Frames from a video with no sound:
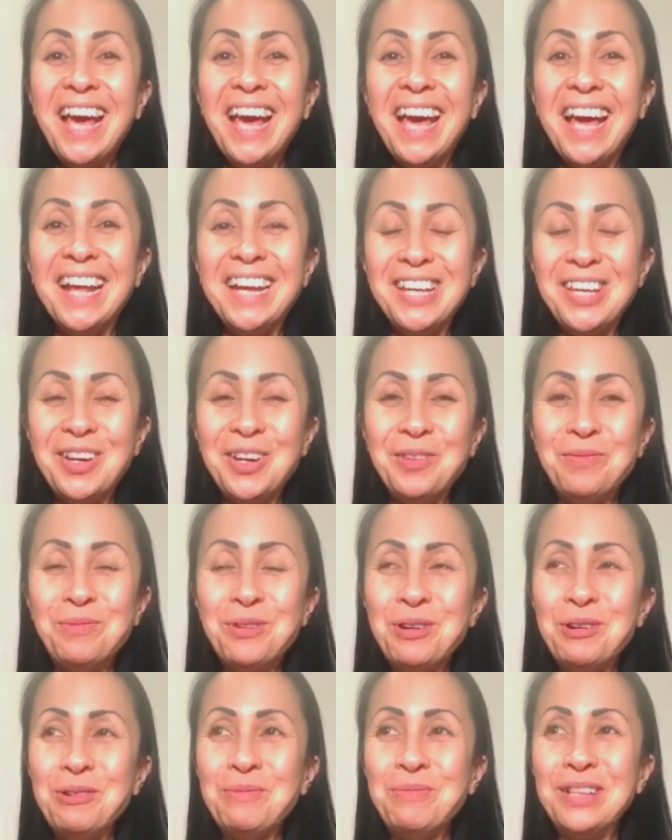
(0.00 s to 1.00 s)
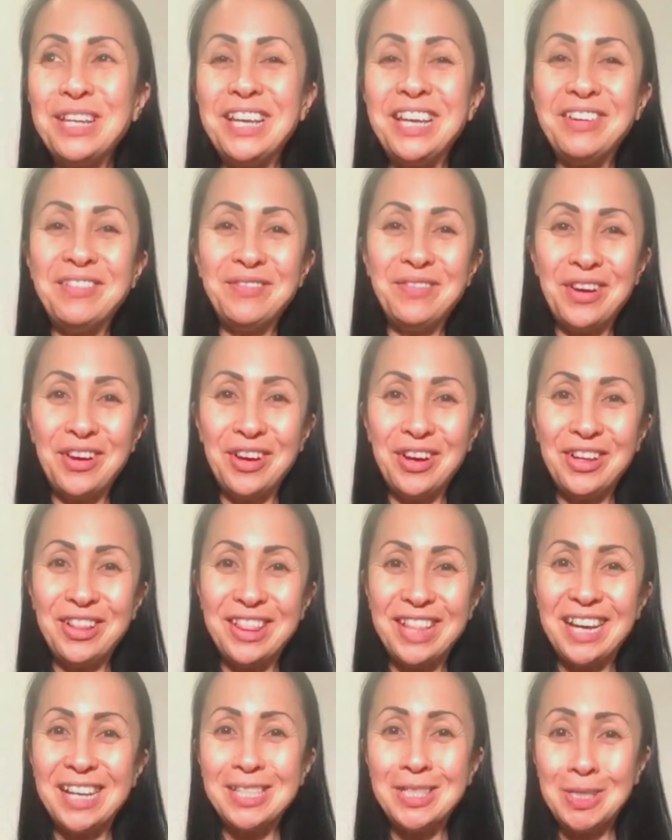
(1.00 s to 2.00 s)
And you probably have
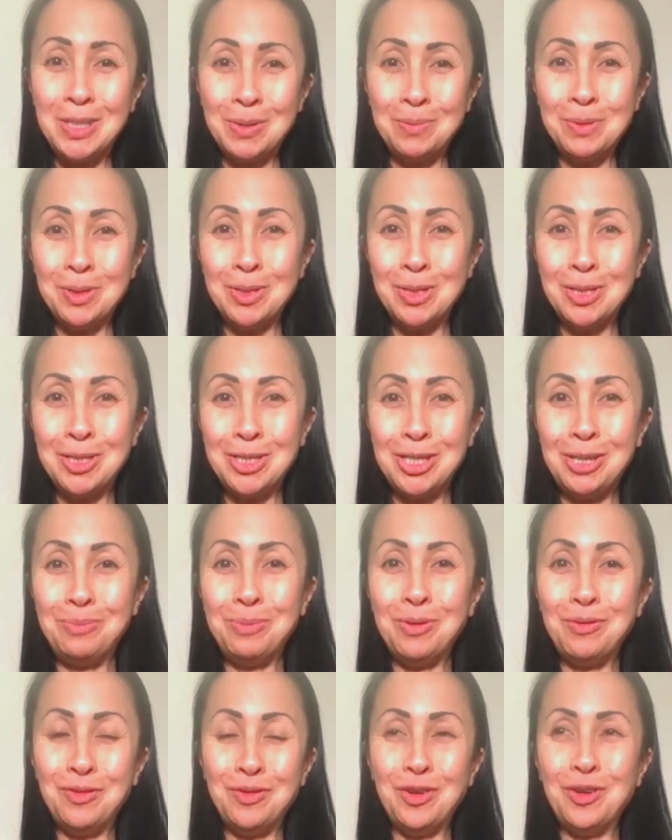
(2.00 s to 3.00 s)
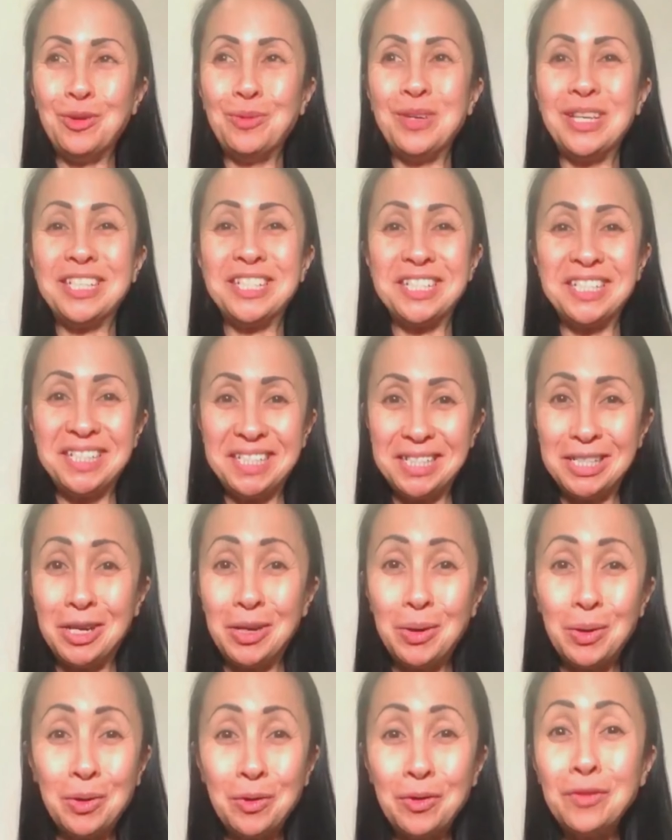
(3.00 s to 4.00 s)
heard that terminology before, because I did a
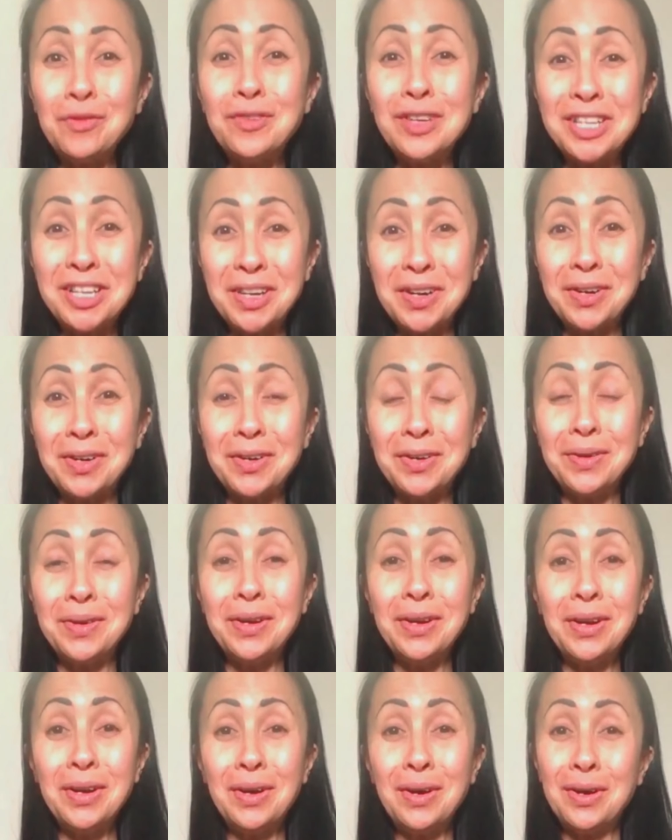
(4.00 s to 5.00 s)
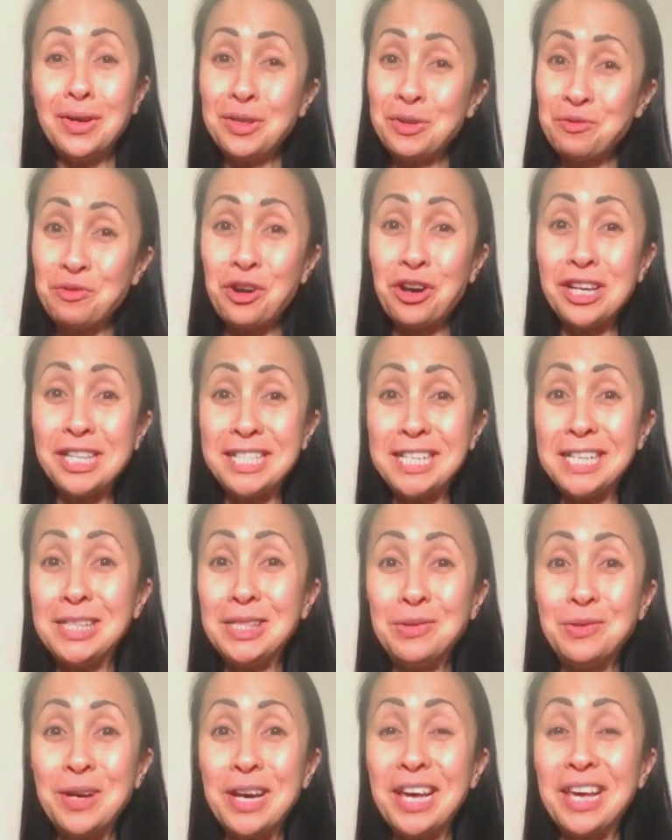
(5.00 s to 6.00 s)
whole video on riding
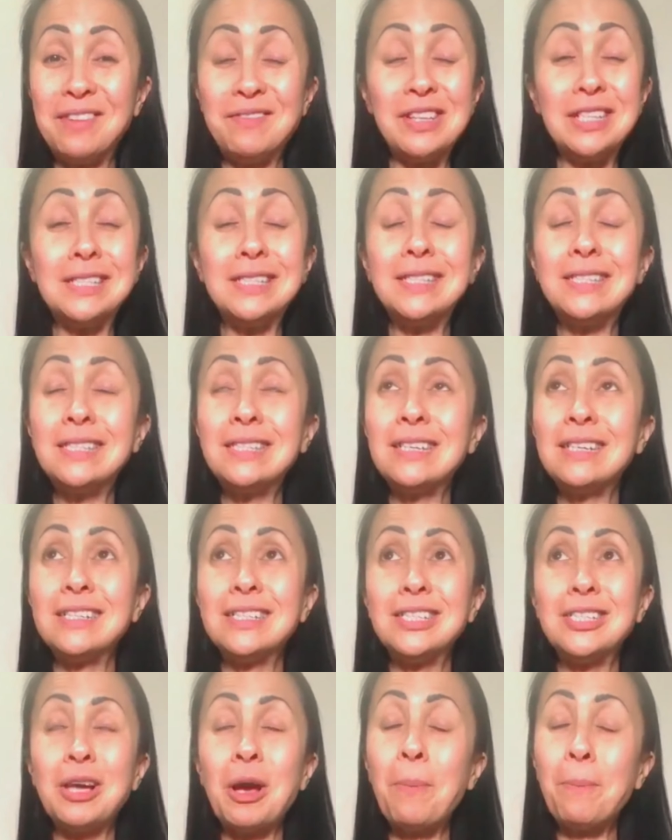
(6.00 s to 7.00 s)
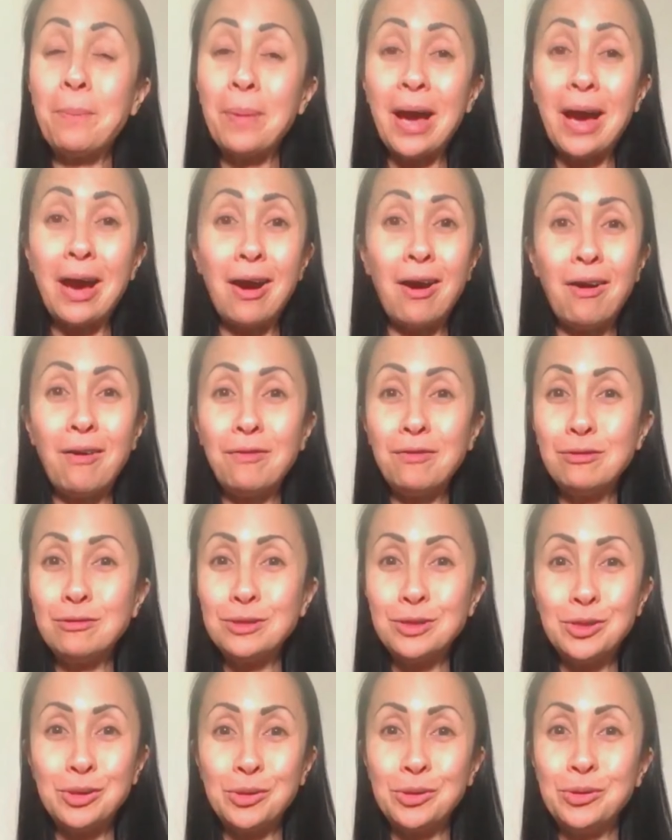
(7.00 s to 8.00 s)
the wave. It's such a powerful
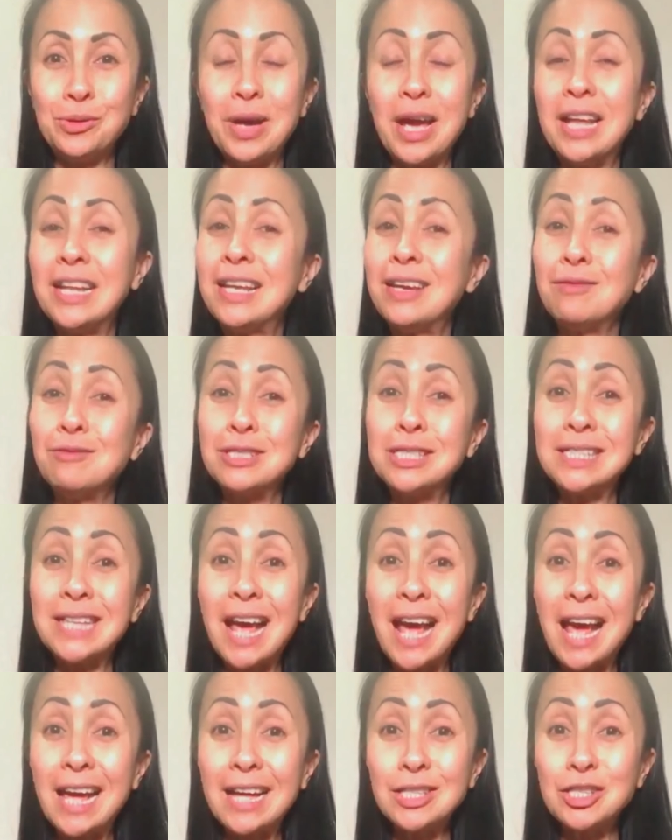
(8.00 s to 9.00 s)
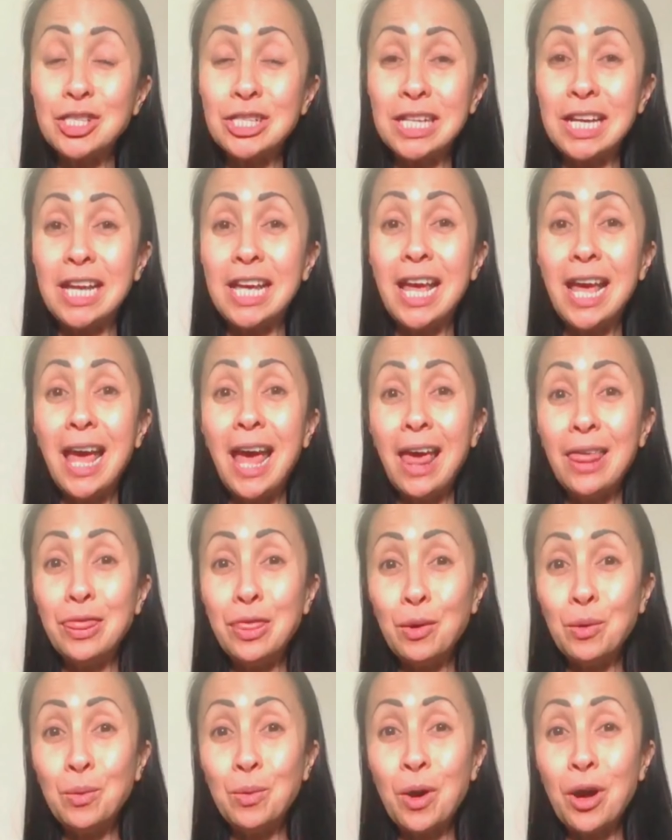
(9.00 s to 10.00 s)
tool, and it was actually
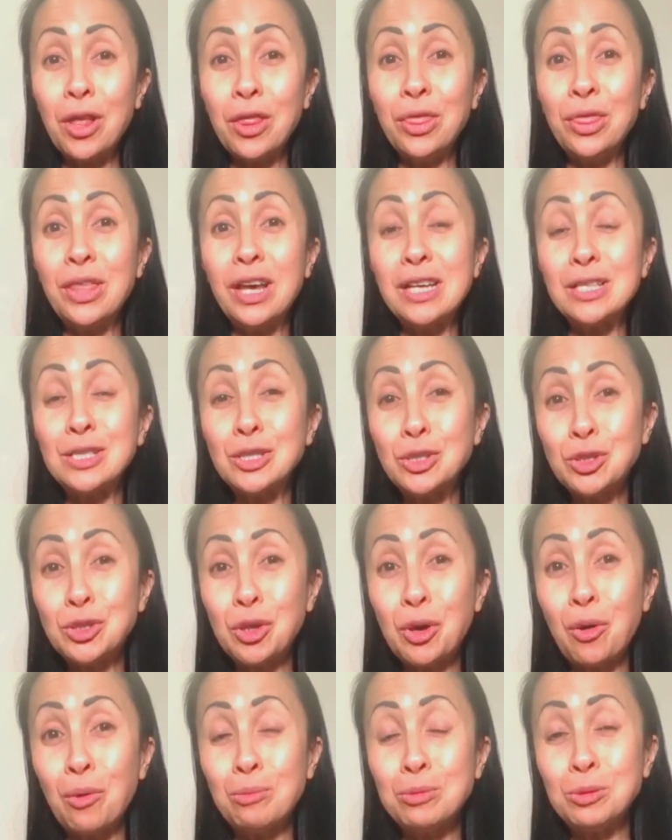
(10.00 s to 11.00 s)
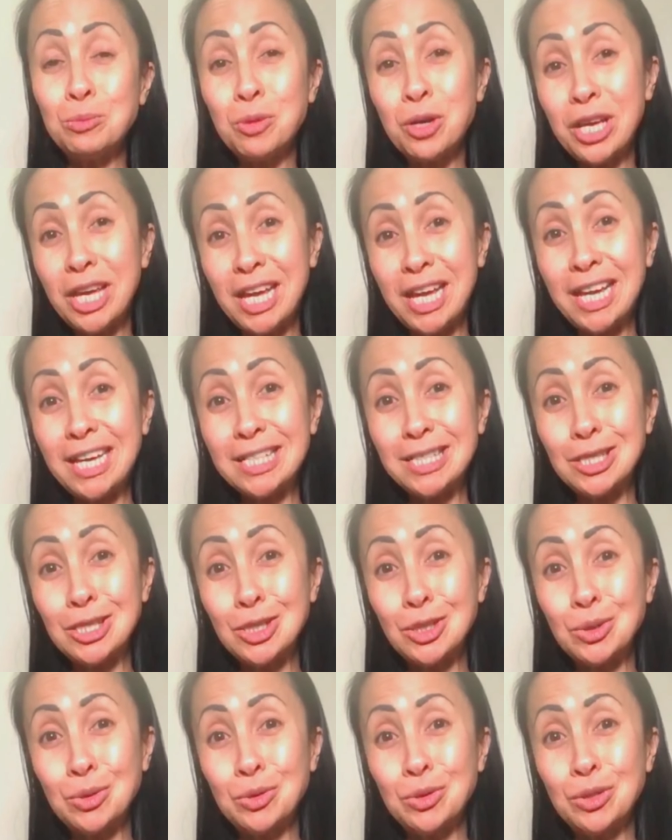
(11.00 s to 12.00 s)
the one that stopped my eating
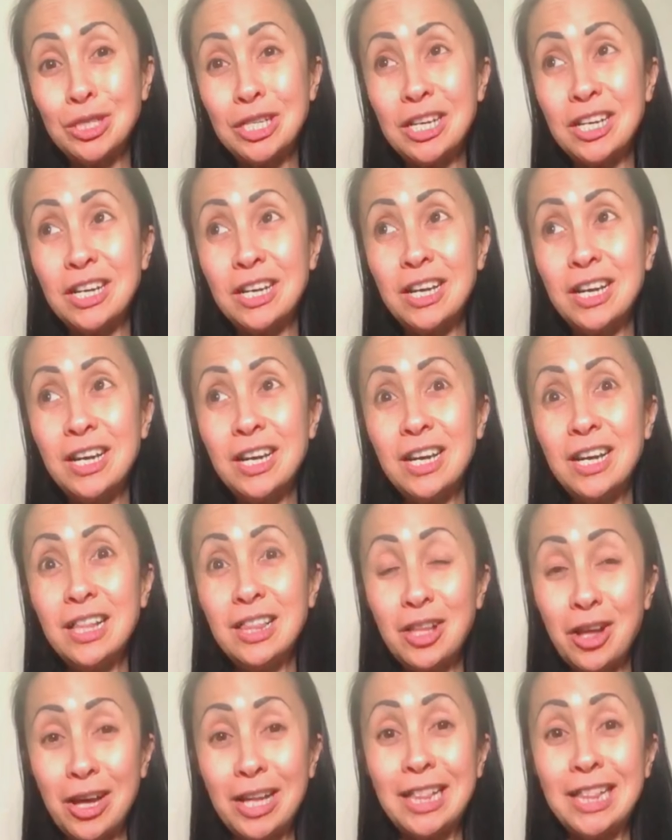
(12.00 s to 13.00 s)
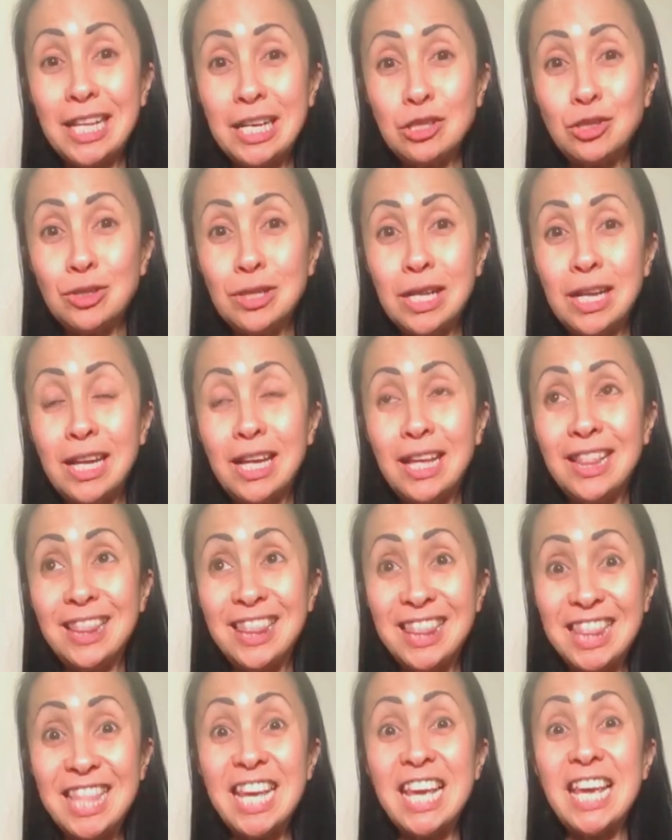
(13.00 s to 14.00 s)
disorder, like literally
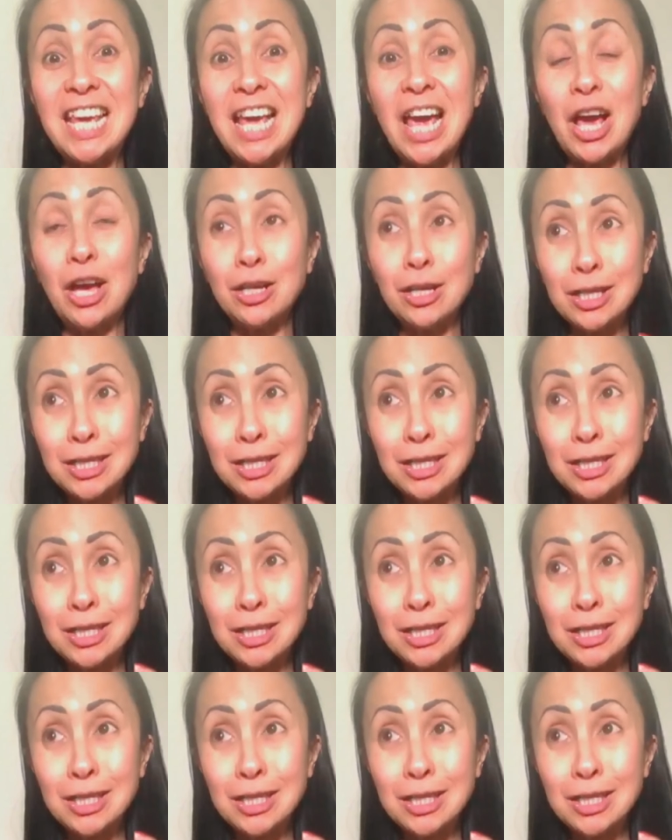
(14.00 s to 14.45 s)
the